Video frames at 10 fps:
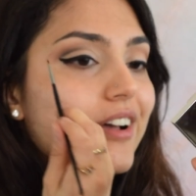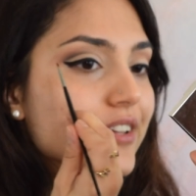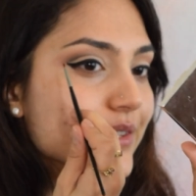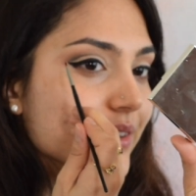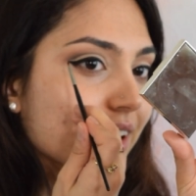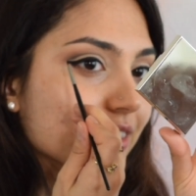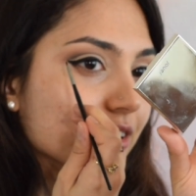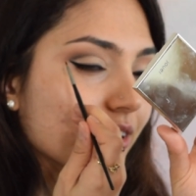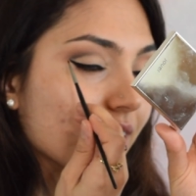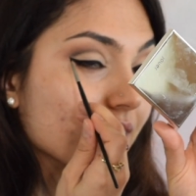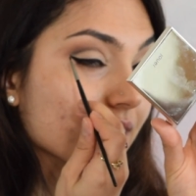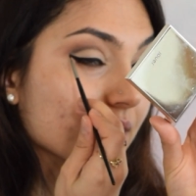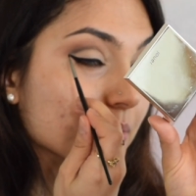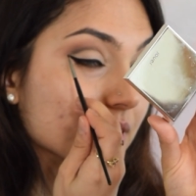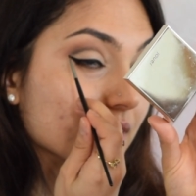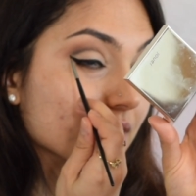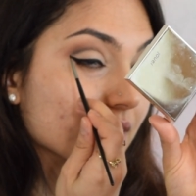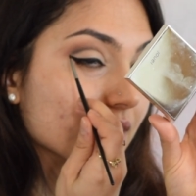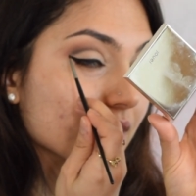so that they're not completely